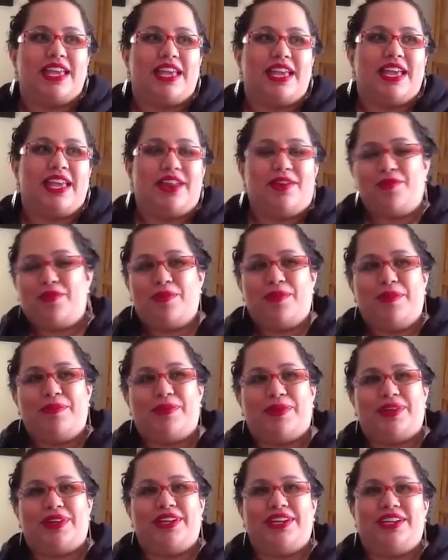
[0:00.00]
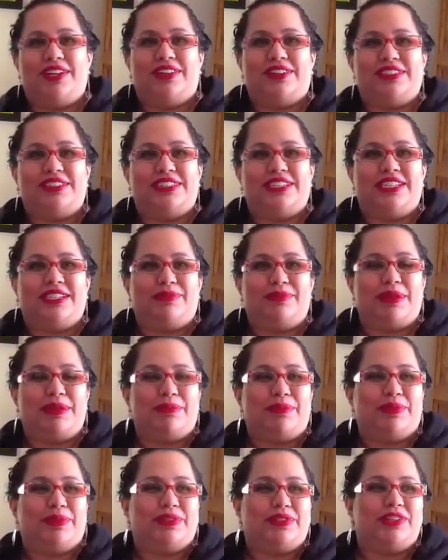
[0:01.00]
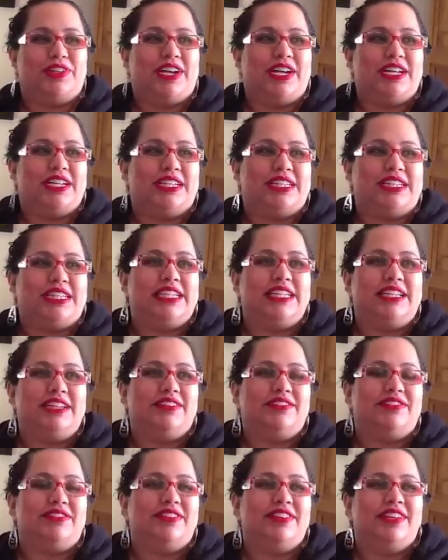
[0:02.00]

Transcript: and I remember, you know, seeing people try to leave.